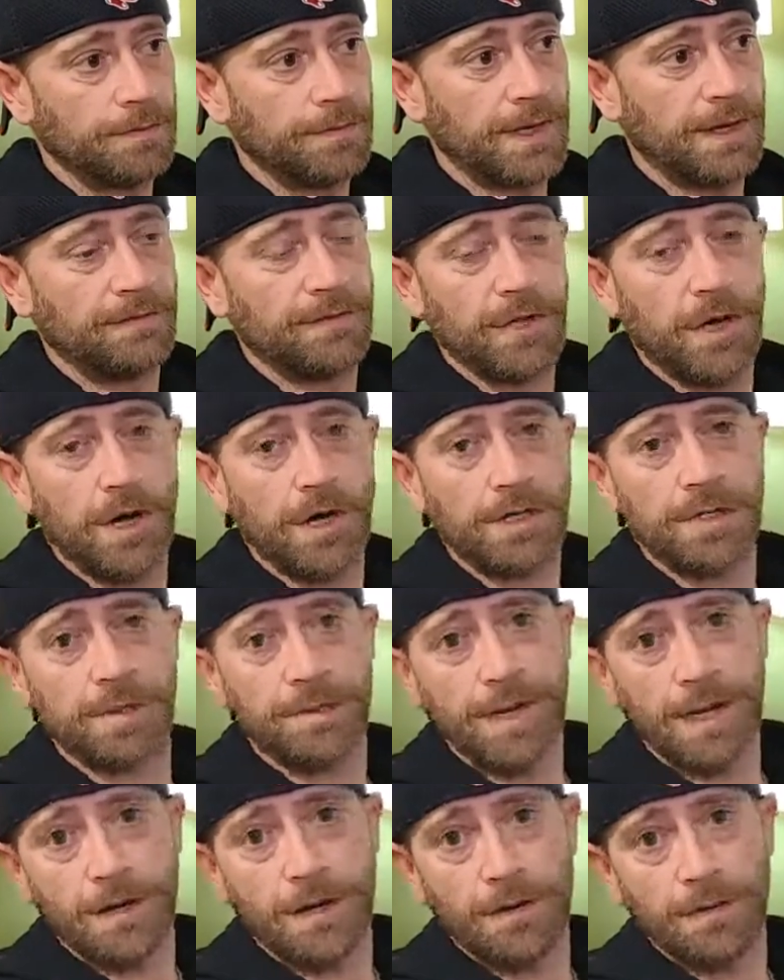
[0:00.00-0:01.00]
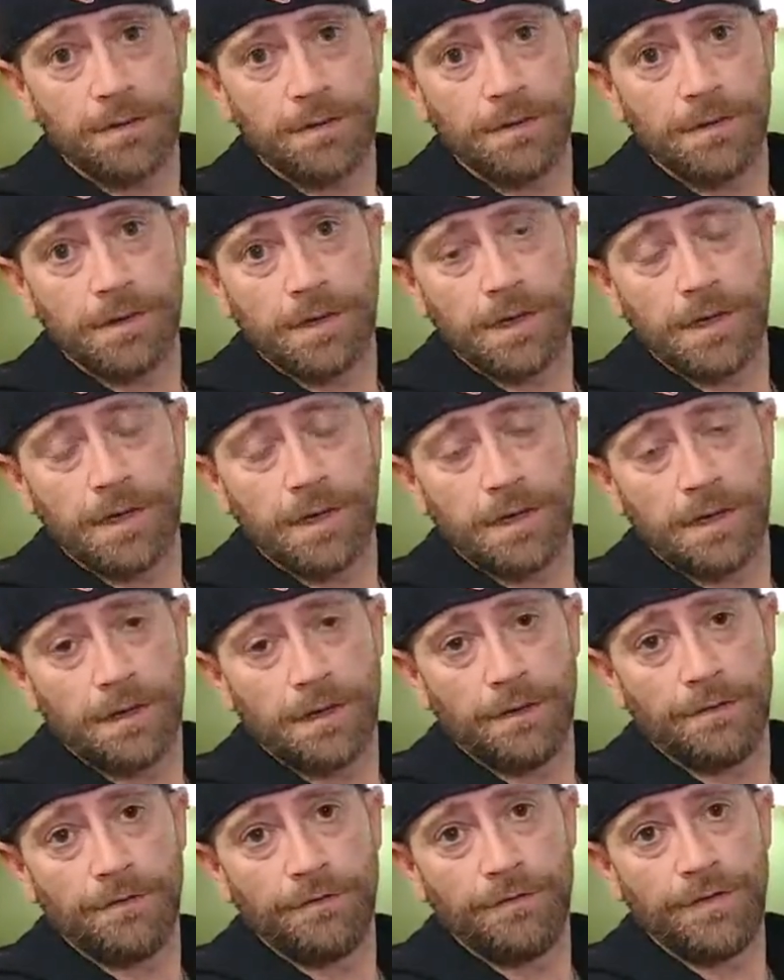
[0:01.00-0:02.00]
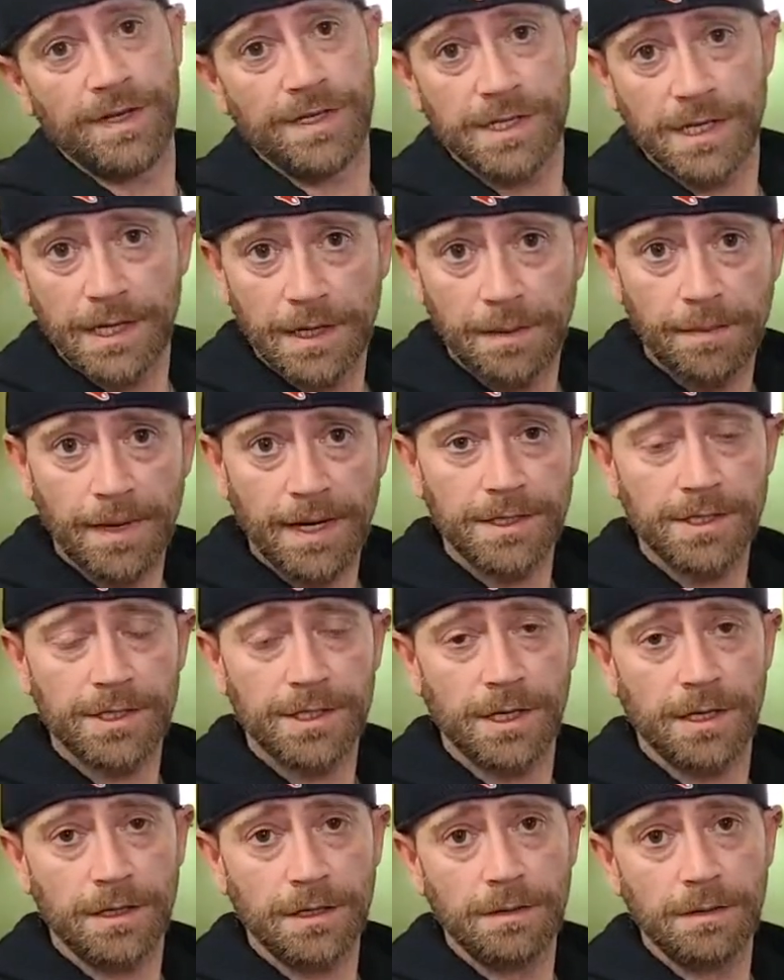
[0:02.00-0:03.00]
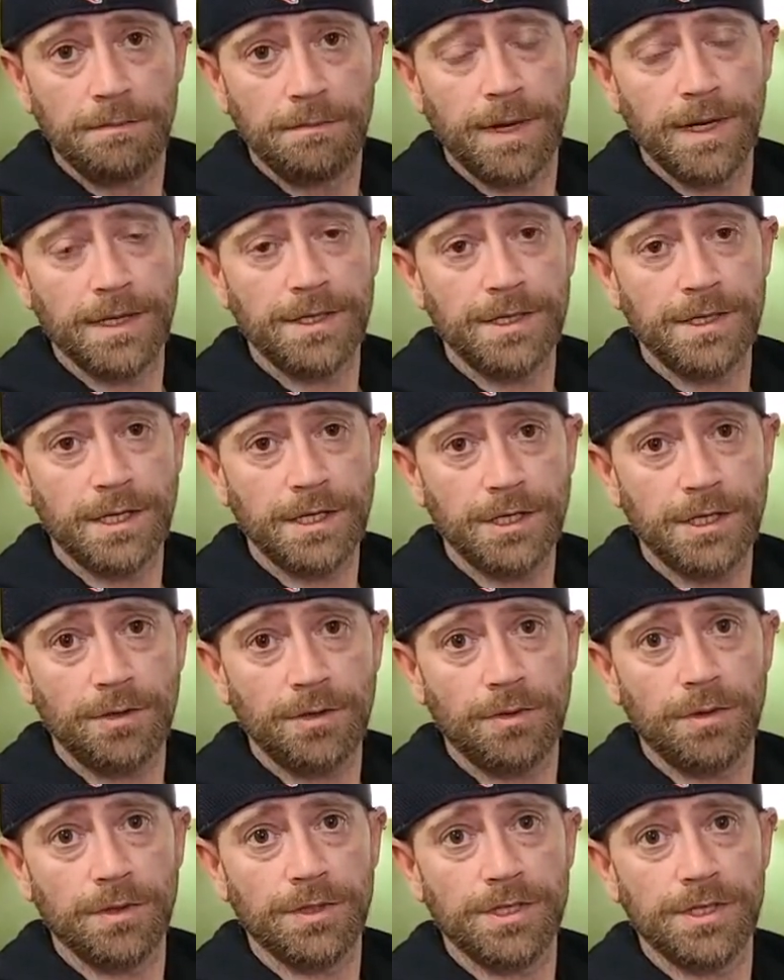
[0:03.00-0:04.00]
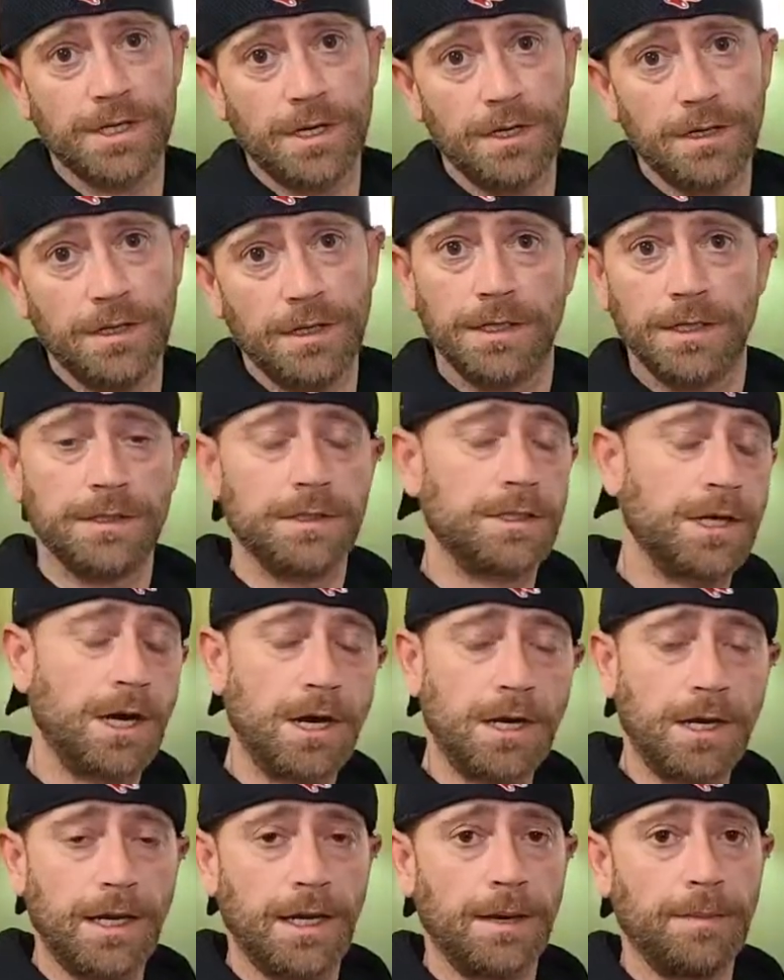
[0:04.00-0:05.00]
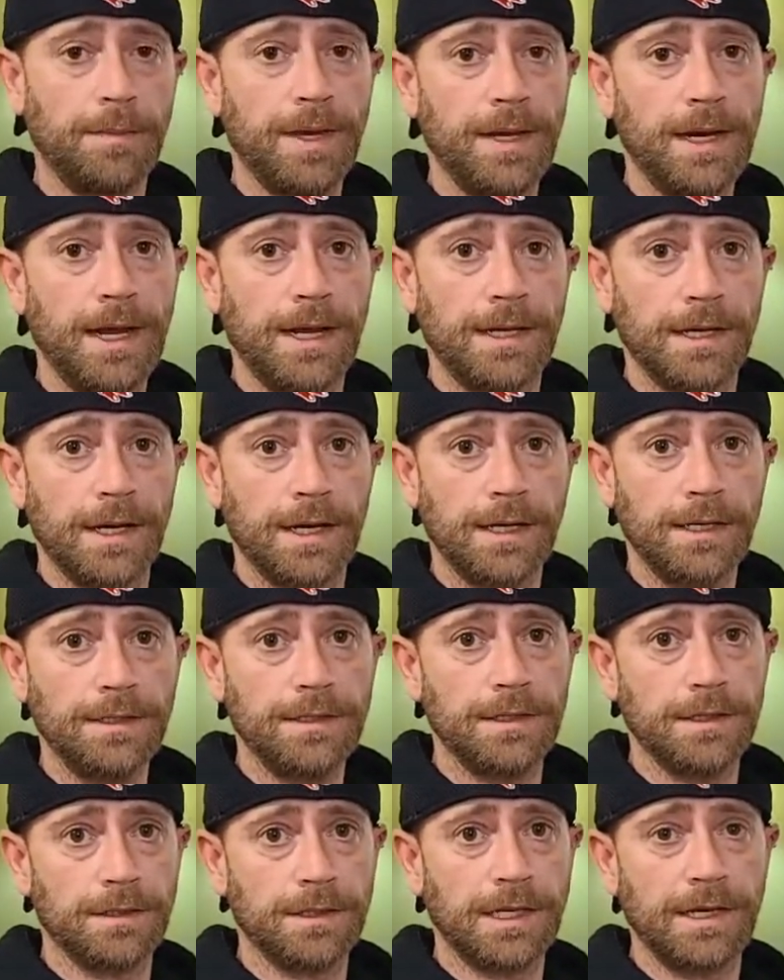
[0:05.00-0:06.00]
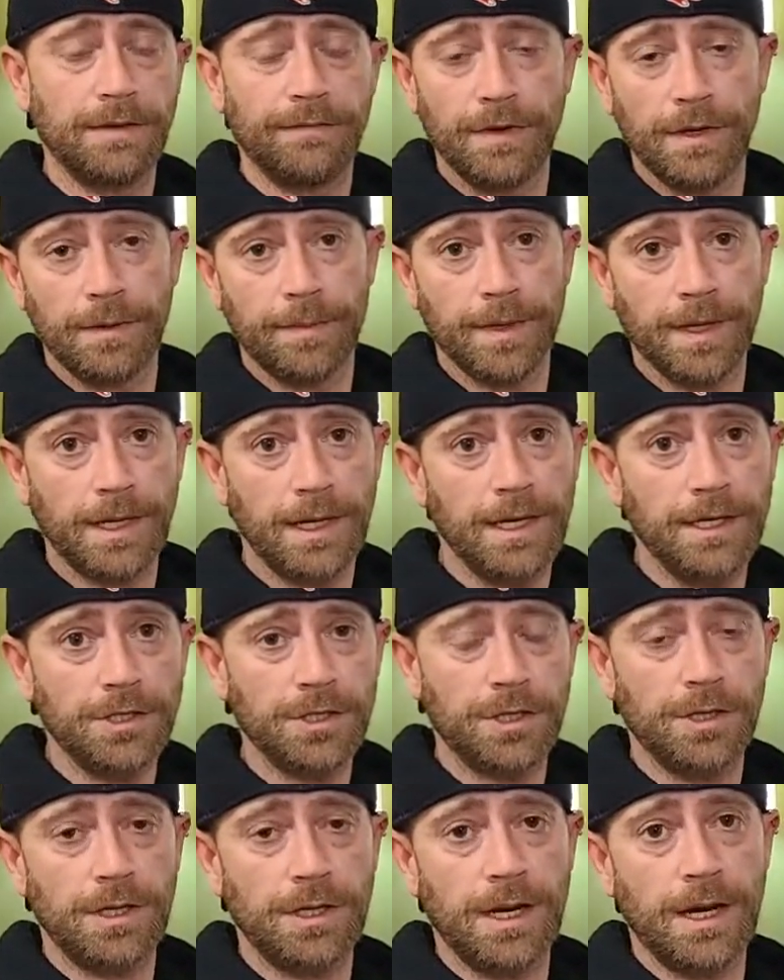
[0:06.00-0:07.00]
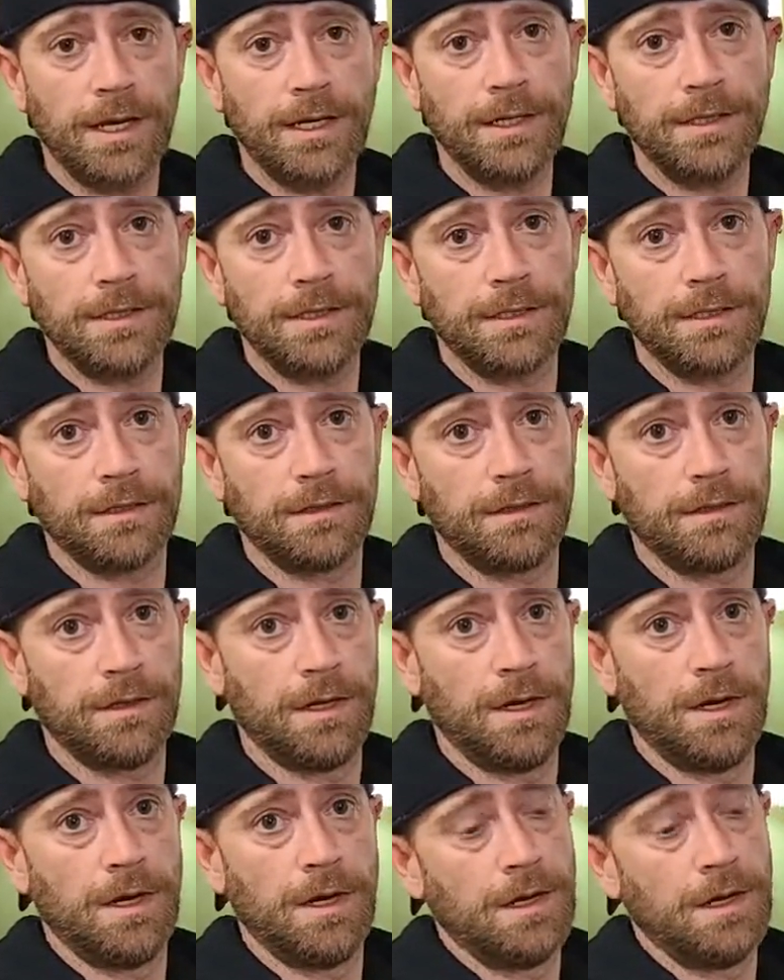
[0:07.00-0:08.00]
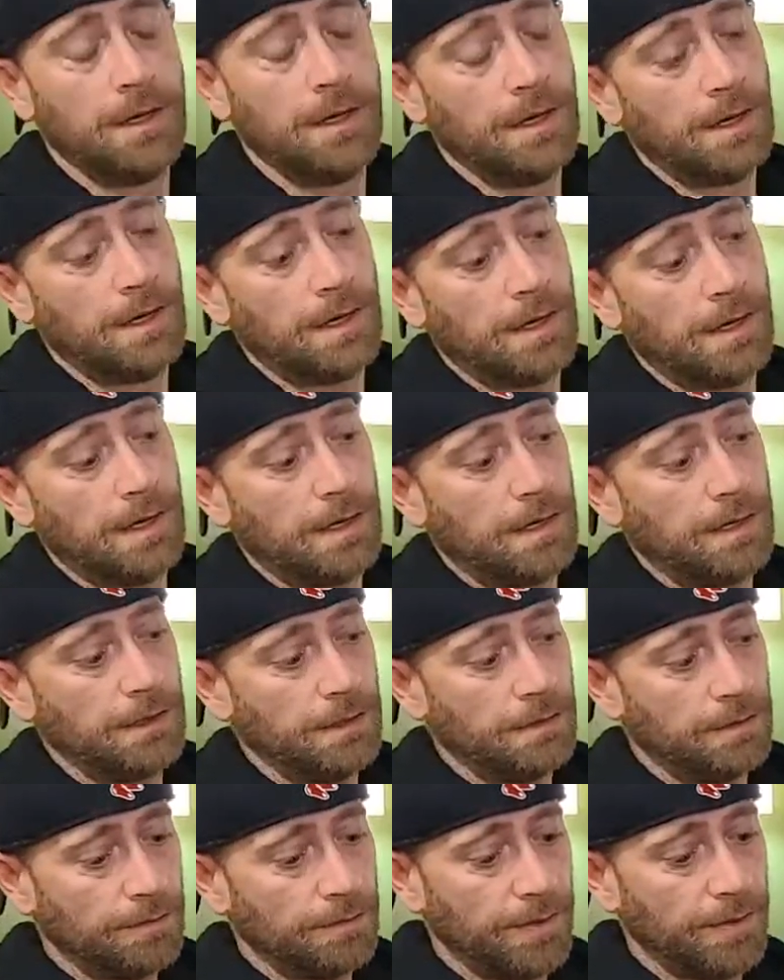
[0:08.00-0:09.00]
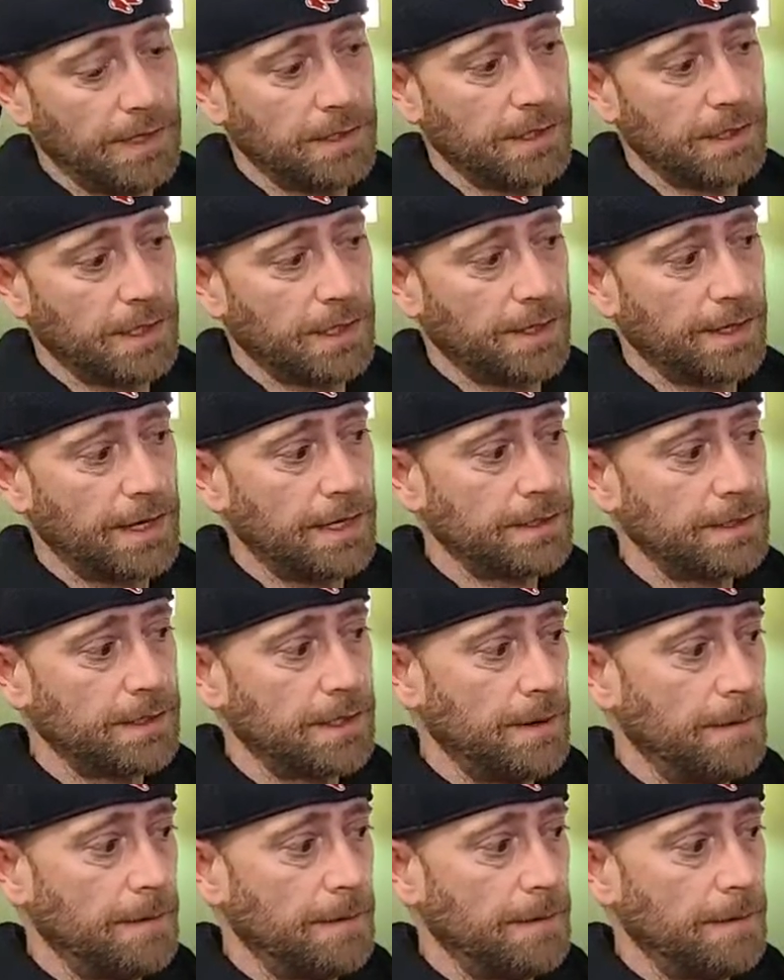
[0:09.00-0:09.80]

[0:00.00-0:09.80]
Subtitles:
They've talked about visiting my son, my 6-year-old son, and tucking him in at night and giving him a kiss goodnight and things like that.